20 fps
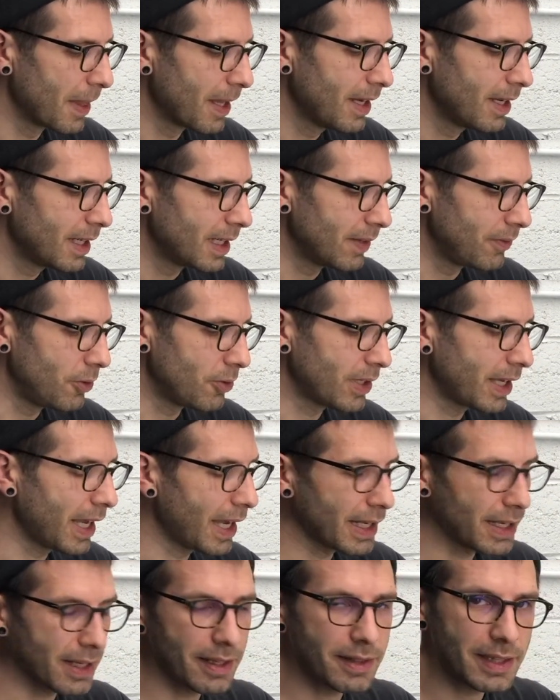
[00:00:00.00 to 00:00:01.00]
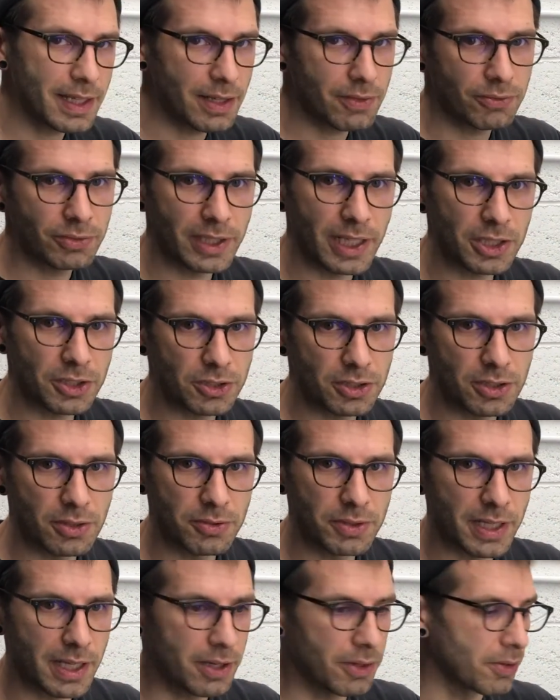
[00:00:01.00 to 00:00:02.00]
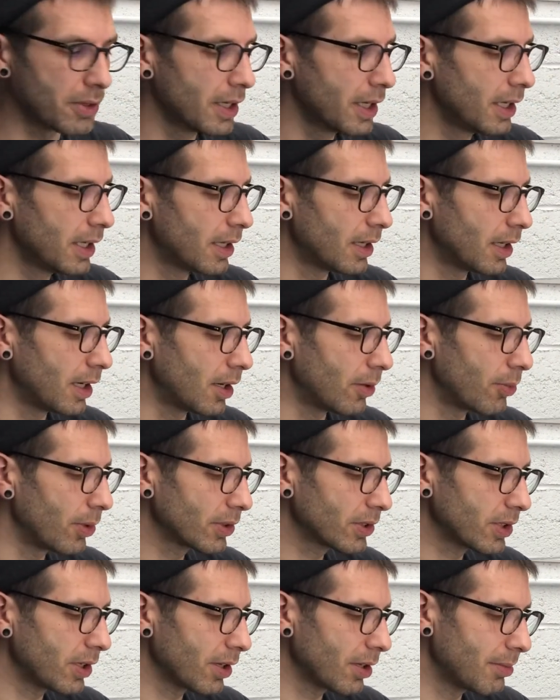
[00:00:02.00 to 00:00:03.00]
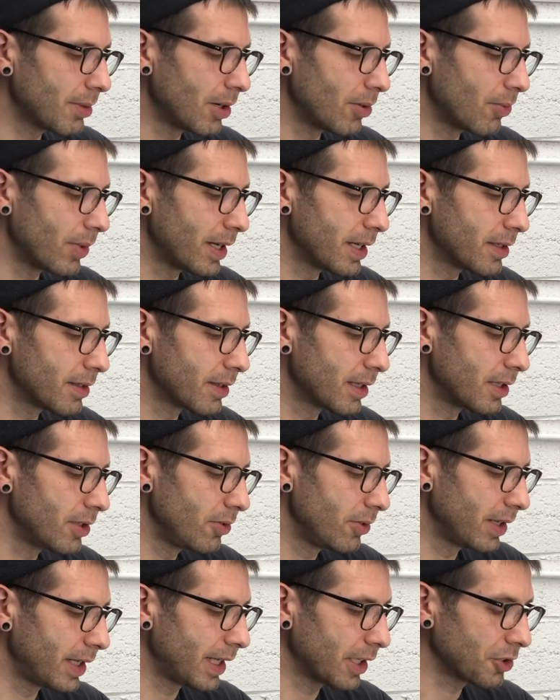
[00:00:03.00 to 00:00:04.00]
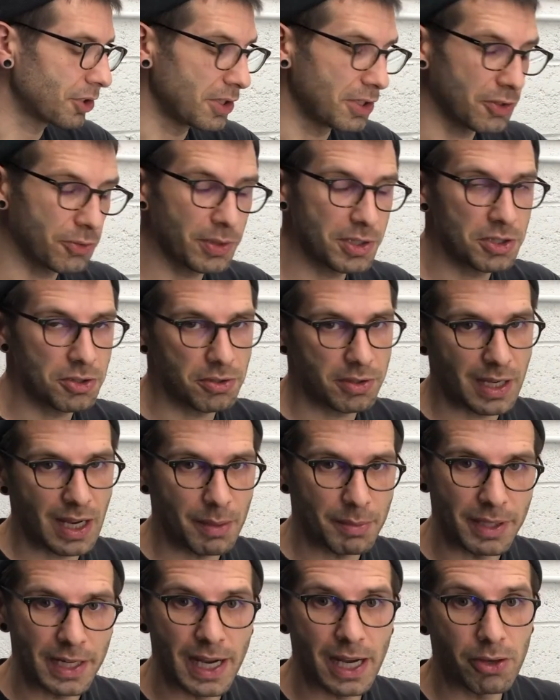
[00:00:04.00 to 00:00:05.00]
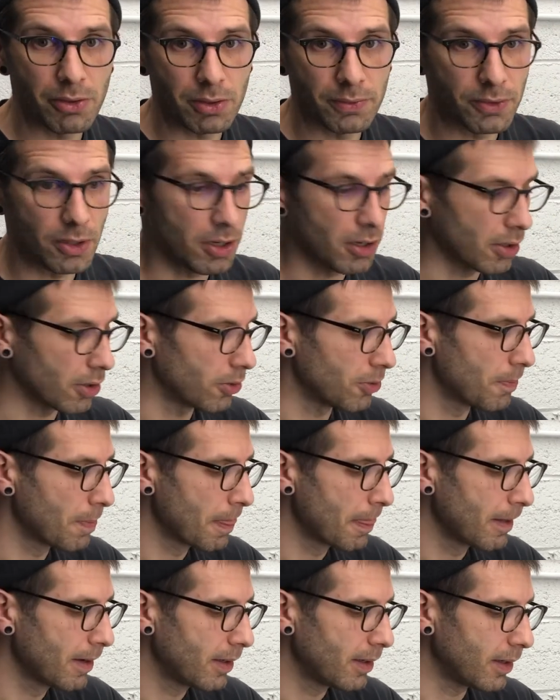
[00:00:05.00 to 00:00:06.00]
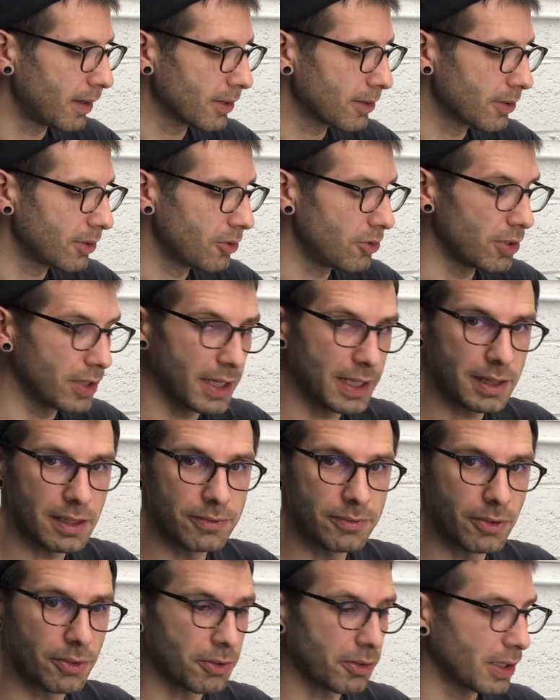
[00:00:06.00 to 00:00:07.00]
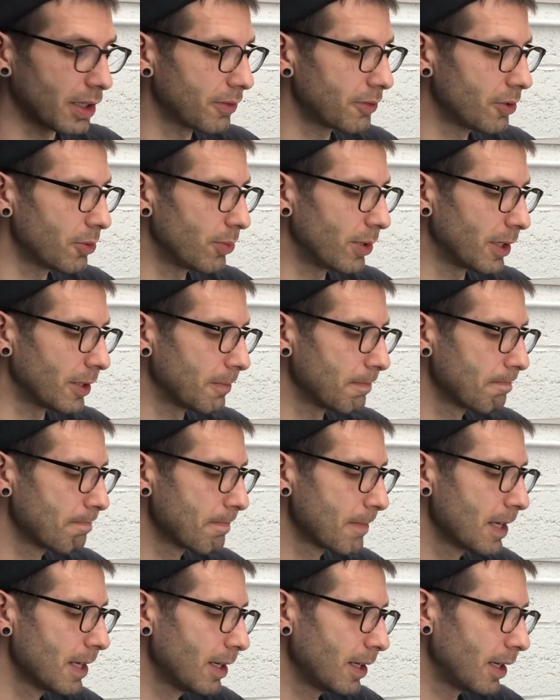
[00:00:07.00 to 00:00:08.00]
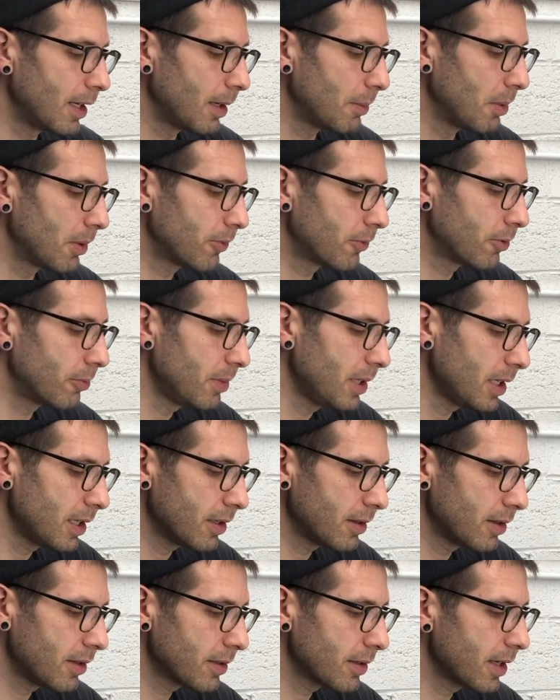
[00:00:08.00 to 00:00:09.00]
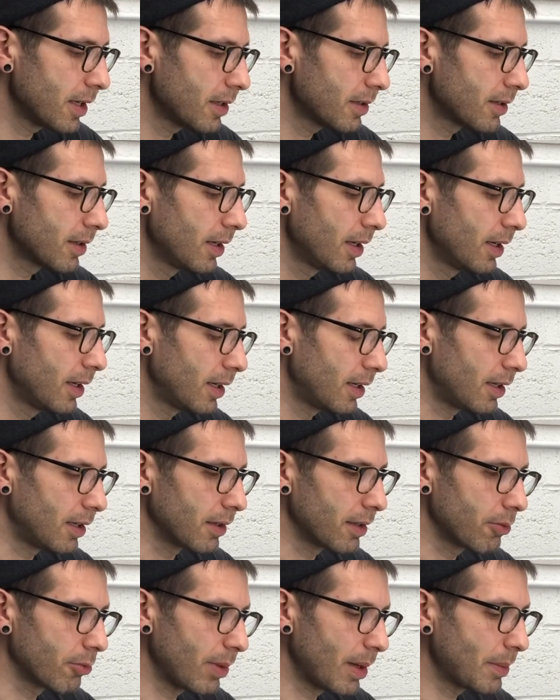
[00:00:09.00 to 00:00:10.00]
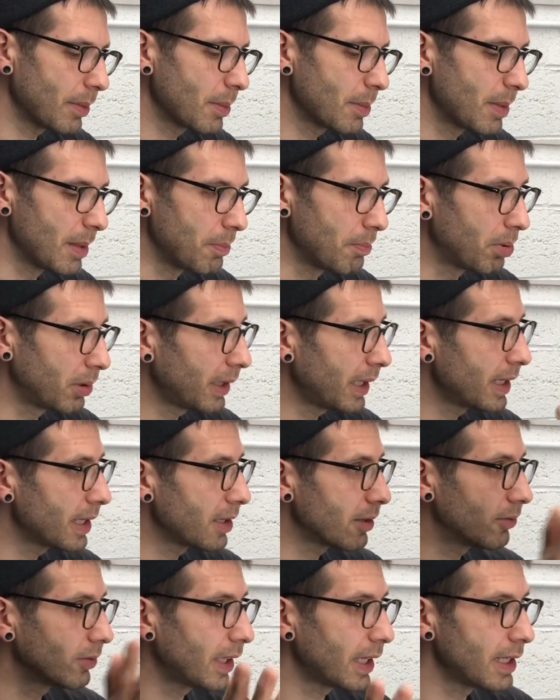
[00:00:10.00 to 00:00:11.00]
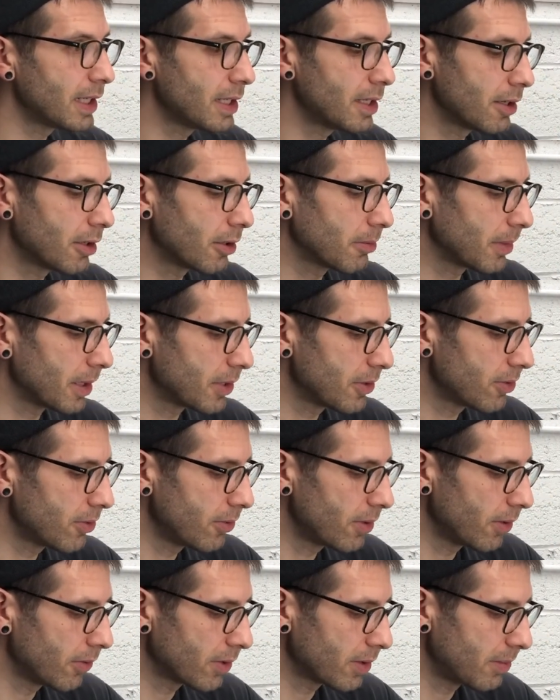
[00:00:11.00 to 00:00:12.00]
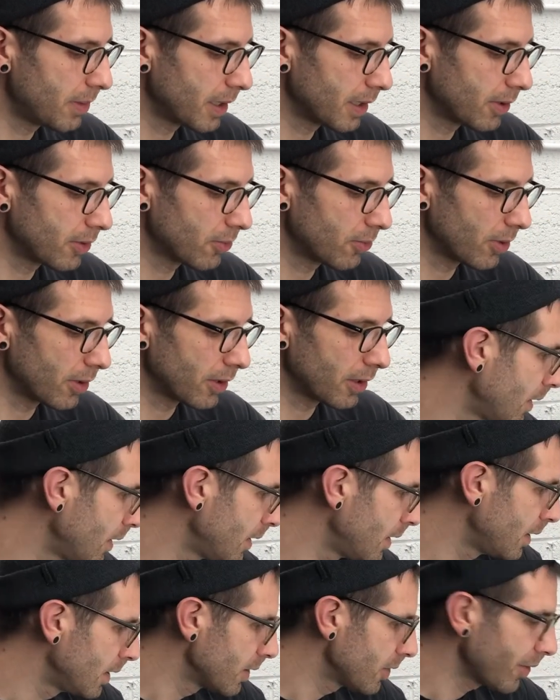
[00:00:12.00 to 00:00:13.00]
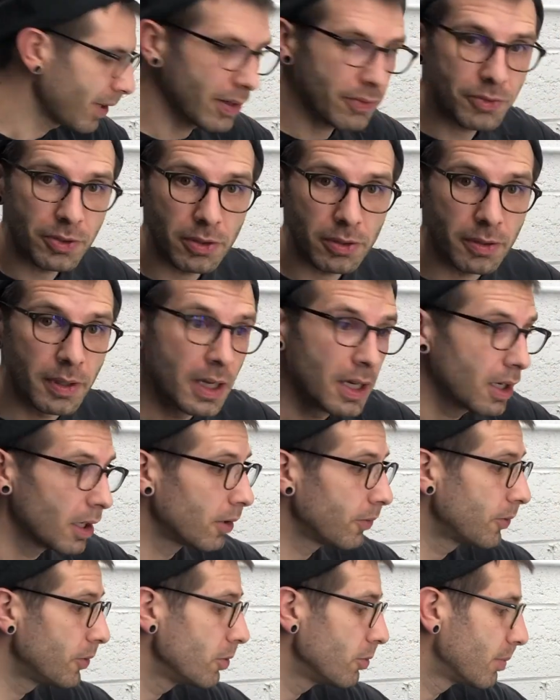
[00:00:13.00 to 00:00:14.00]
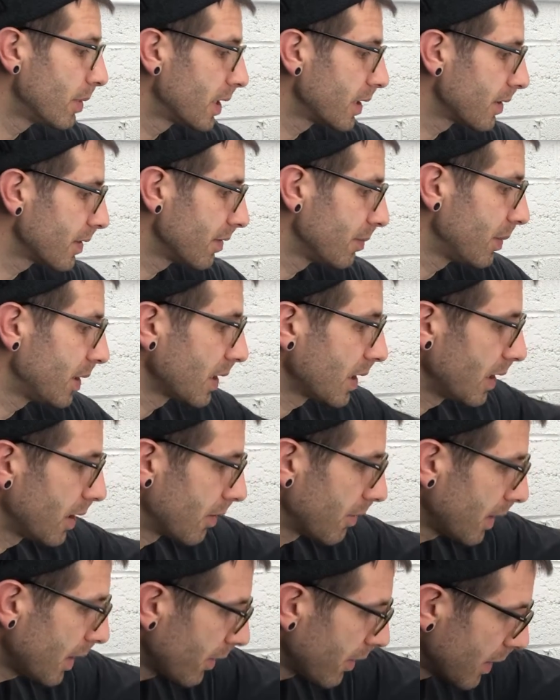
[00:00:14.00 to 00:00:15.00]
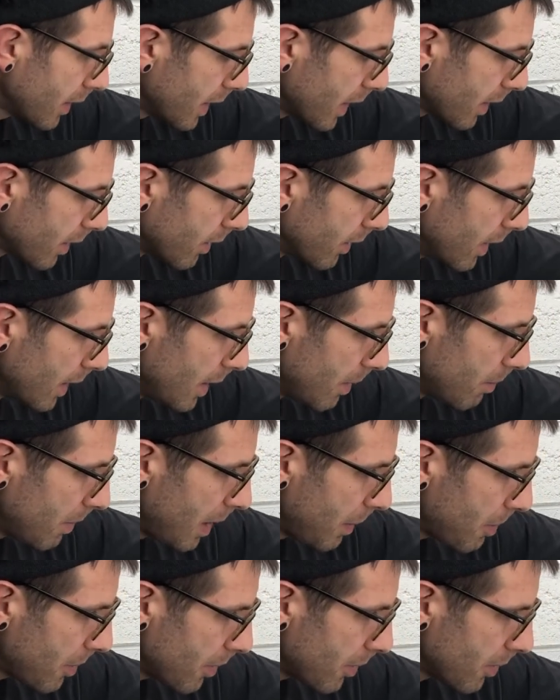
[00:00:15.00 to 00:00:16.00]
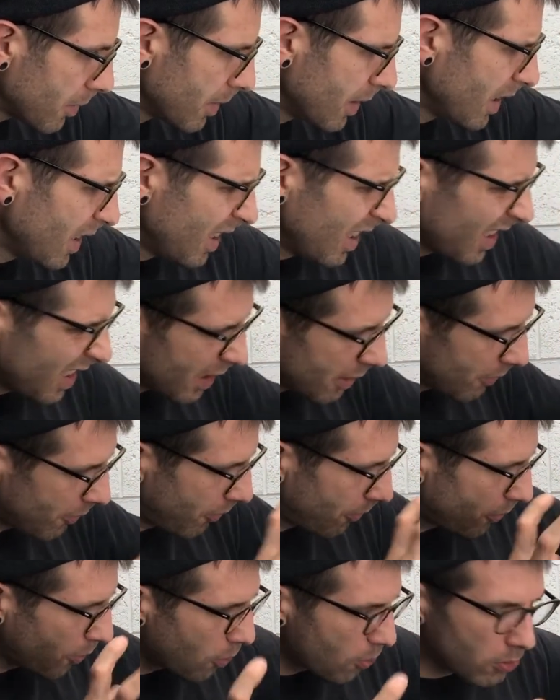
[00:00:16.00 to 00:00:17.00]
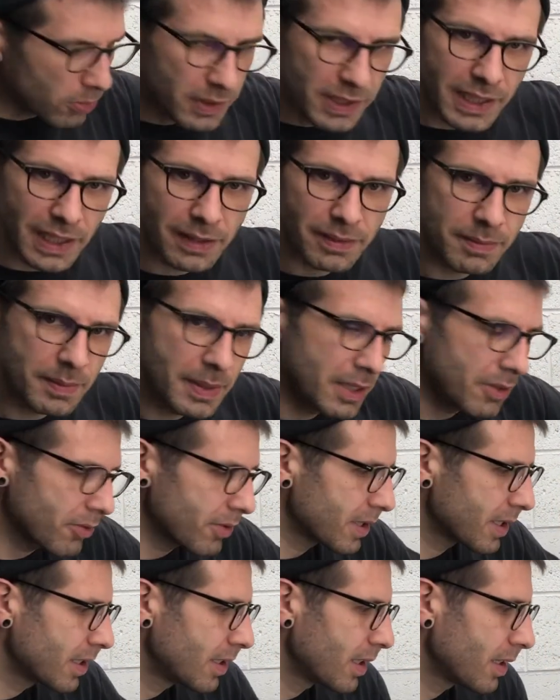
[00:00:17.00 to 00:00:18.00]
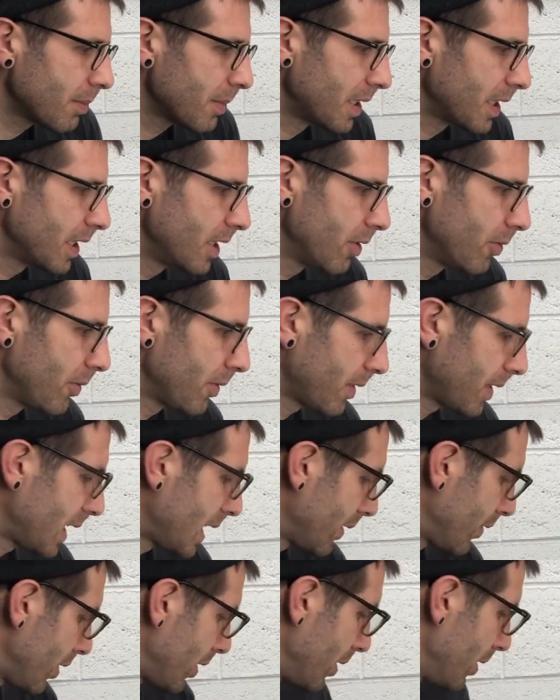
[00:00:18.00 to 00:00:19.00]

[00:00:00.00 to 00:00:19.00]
If you can't get that flash to go down, we'll talk about ways that you can actually switch your camera out of auto so that you can get the photographs you want. But for me, in this case, there will probably be plenty of lighting here in my studio to make this work. So after a few minutes of monkeying around, I got a paper kind of fold that I'm interested in. I'm going to go with kind of a